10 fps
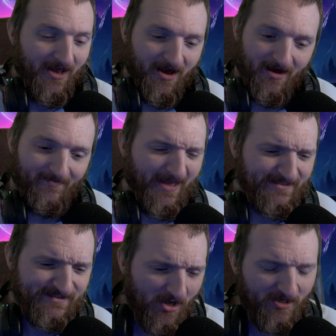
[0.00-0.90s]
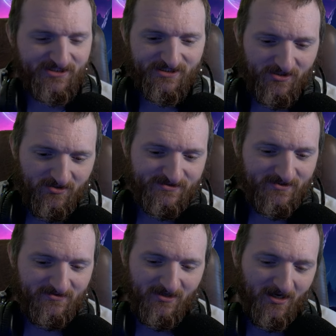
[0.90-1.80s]
um, it's no excuse.
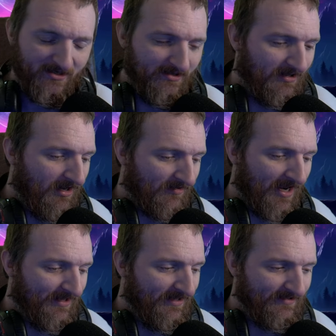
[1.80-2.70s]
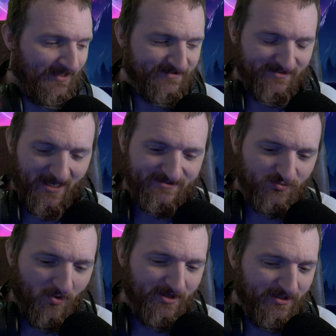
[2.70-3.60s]
Look, okay, that's that's
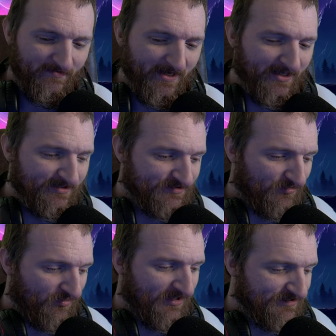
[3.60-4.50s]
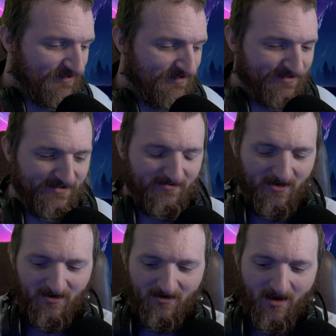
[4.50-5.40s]
one of the biggest reasons
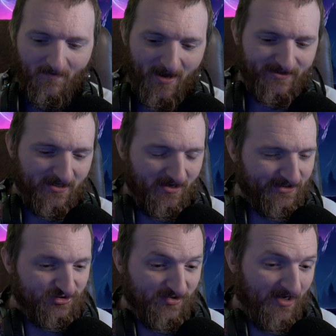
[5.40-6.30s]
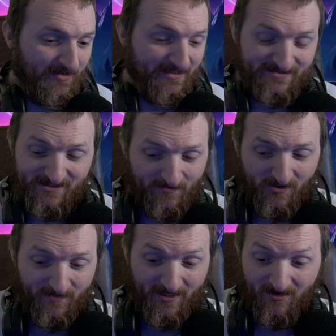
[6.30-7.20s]
uh, about the content drought is simply
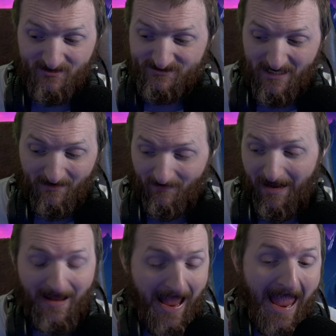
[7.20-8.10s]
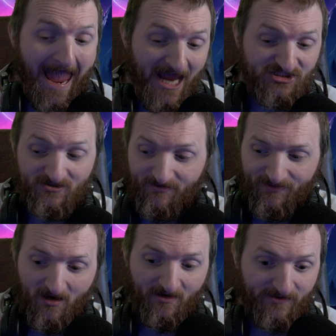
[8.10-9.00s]
because I, I actually
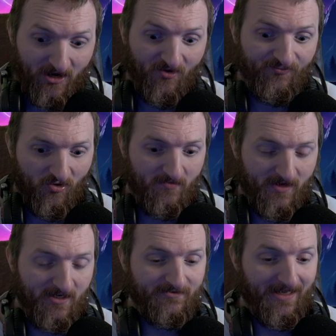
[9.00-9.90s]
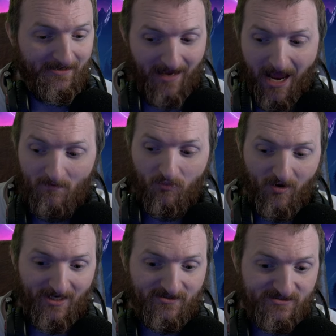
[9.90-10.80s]
thought there for a minute that I
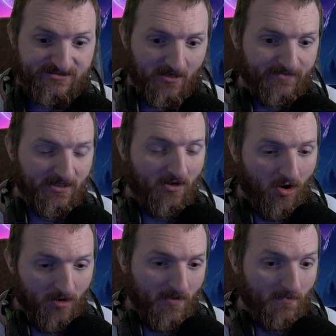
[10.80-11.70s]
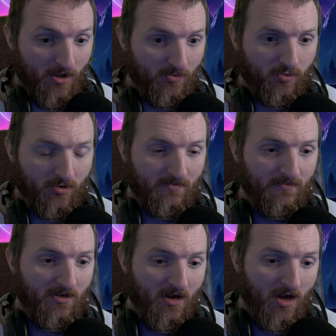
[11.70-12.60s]
bricked something on my motherboard.
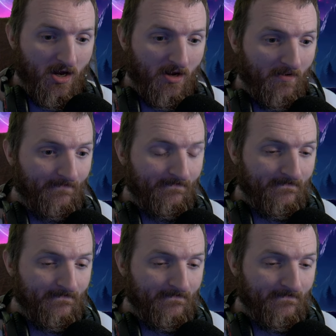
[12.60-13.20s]
Um,